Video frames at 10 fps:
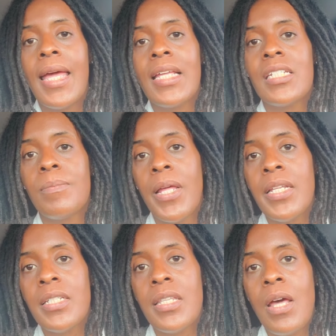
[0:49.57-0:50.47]

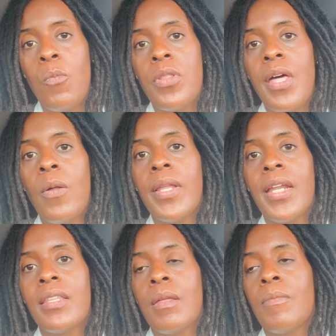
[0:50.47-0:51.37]
Explain to them without
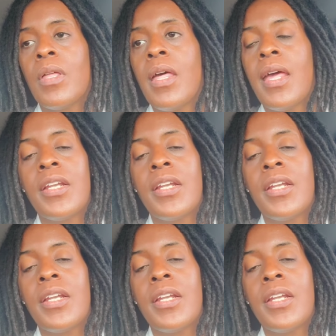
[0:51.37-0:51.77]
letting them,